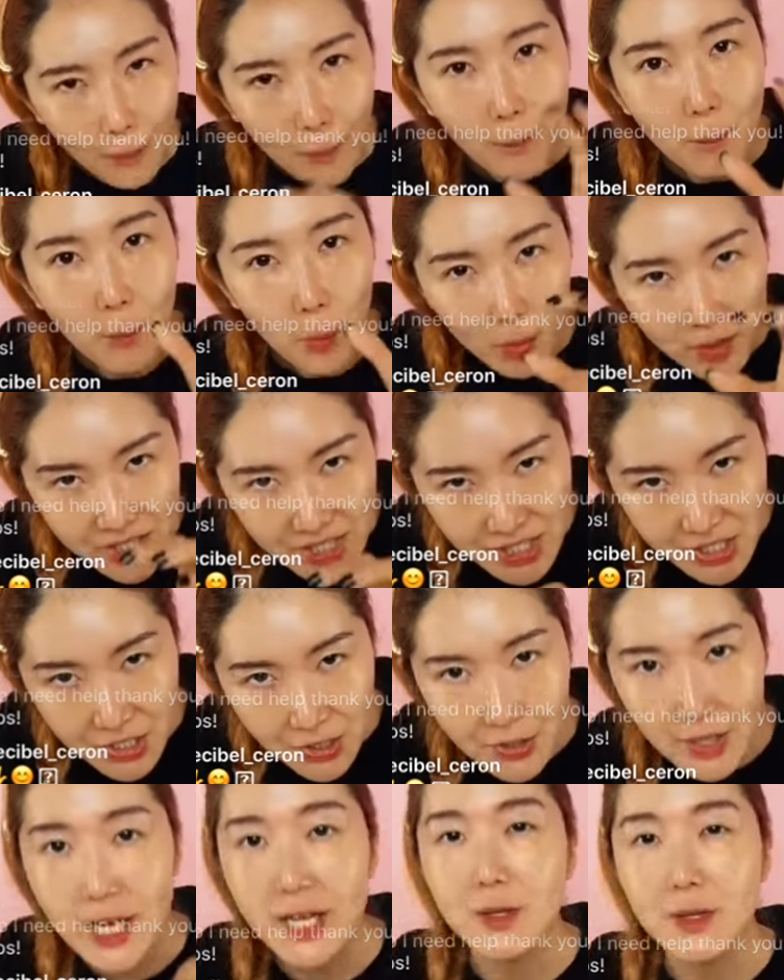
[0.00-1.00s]

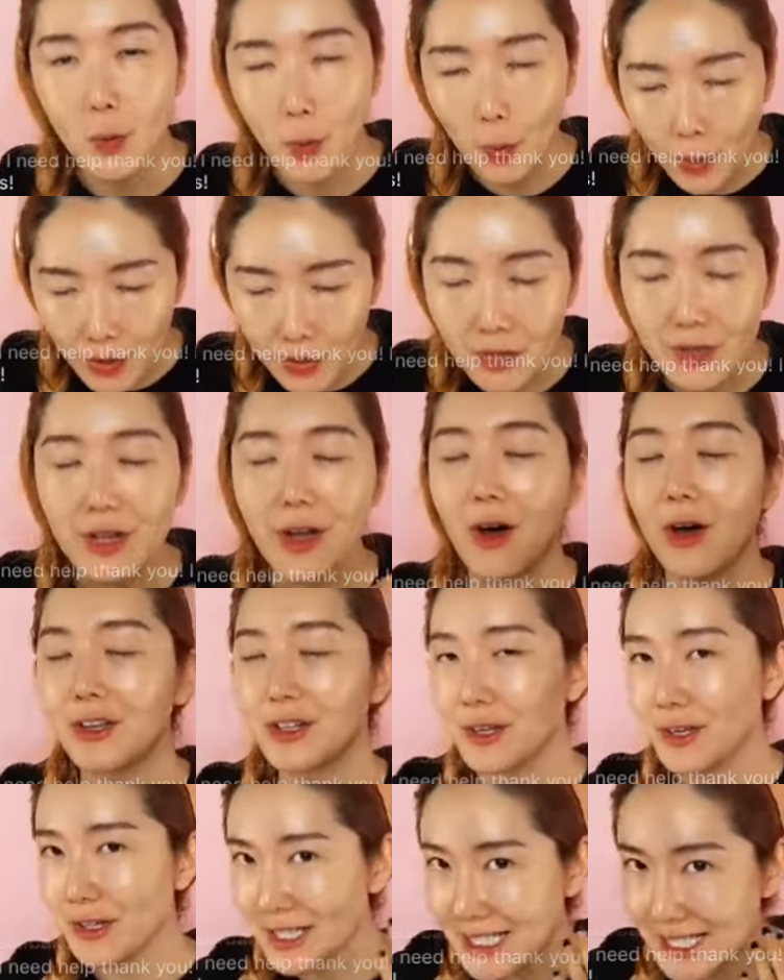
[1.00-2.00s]
moisture and oil on
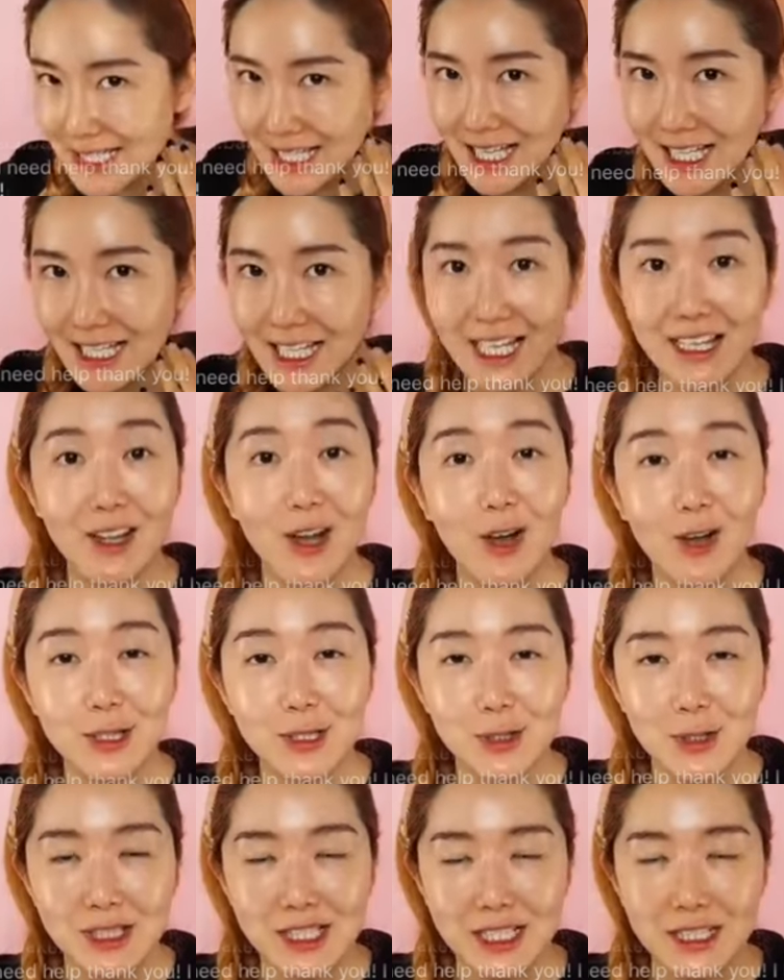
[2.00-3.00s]
your skin and
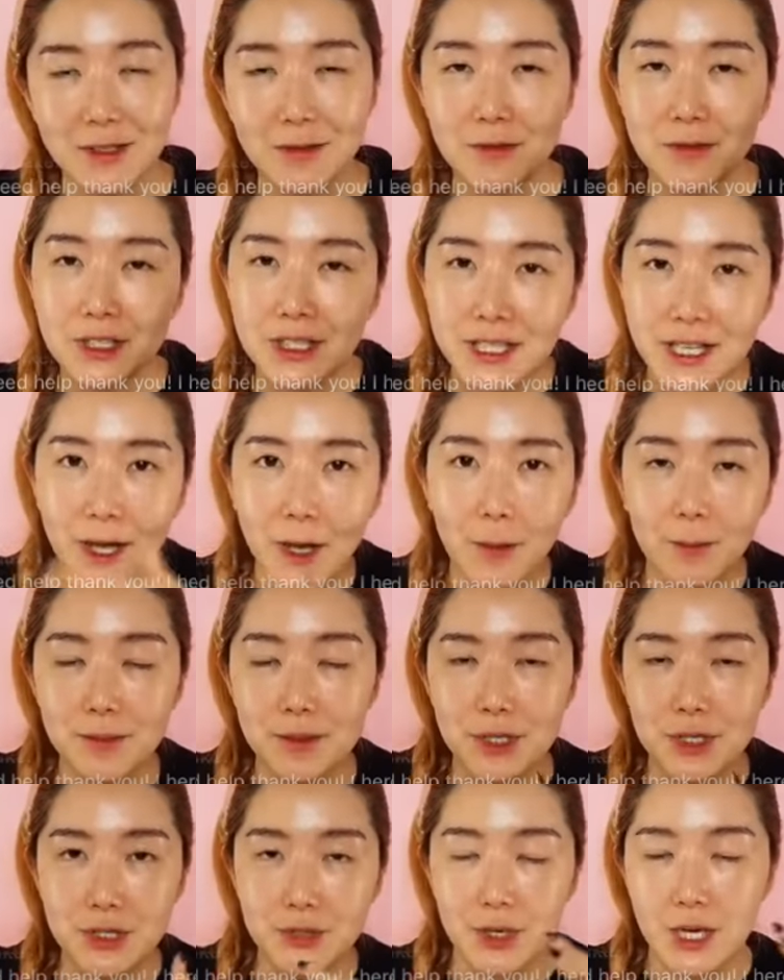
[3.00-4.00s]
also it's going to really help
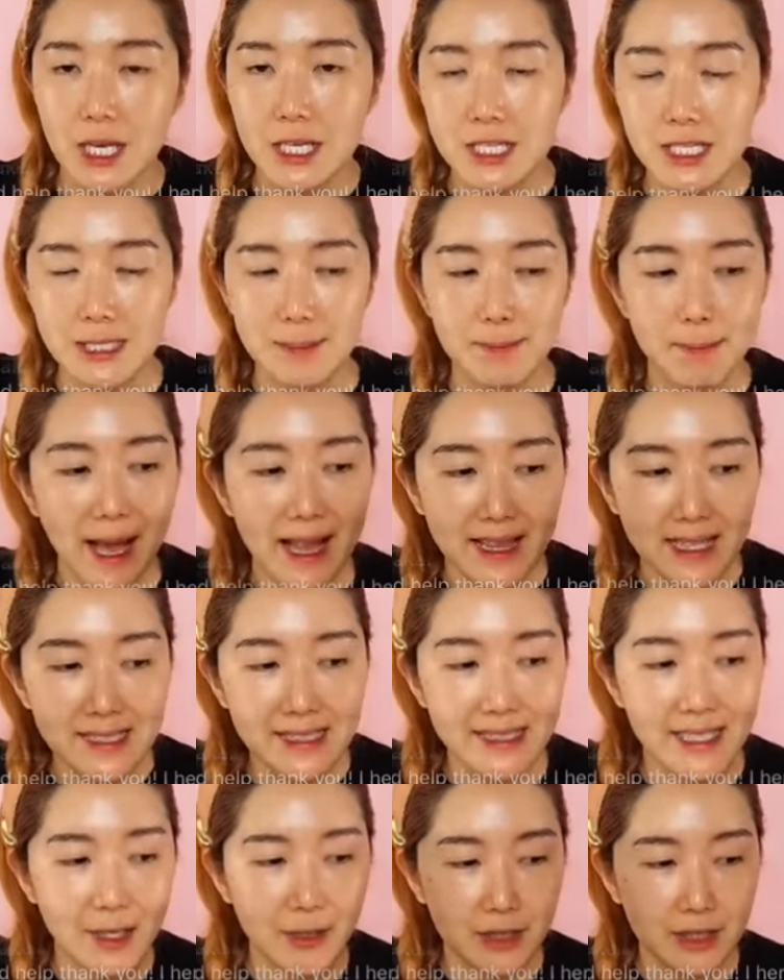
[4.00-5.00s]
to just
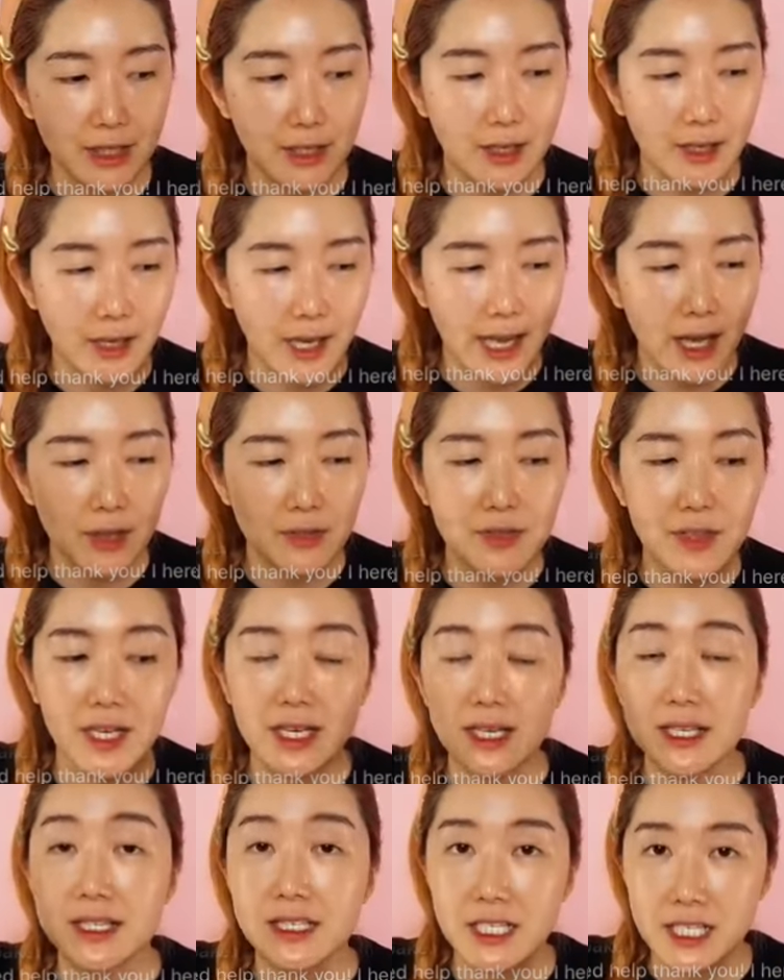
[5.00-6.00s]
balance out the healthy
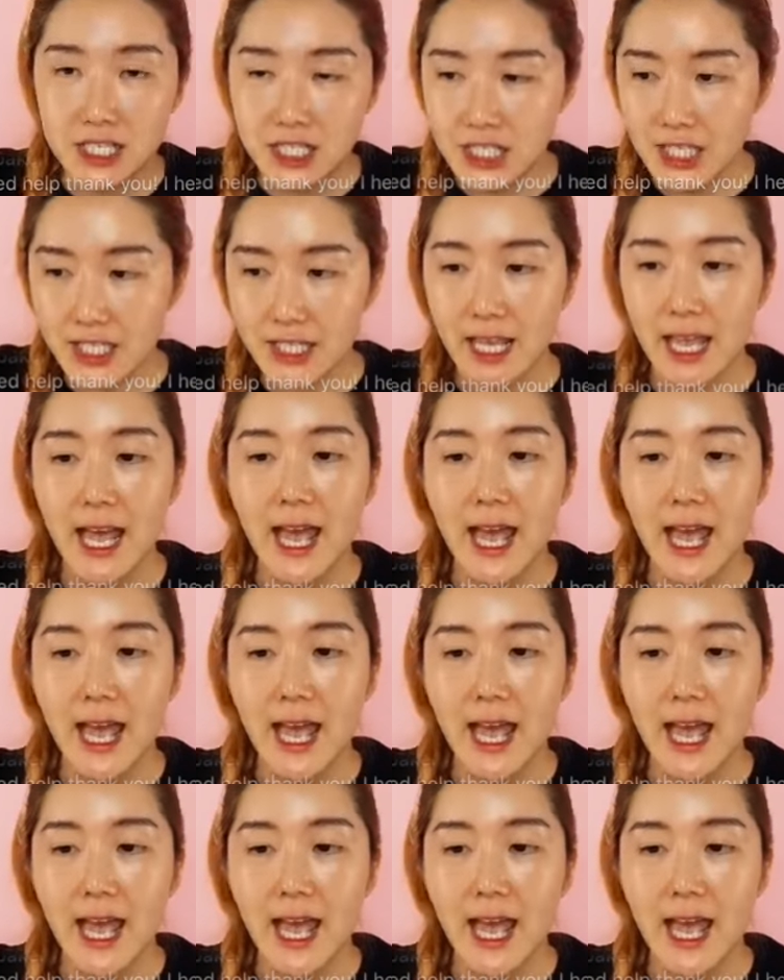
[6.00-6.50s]
condition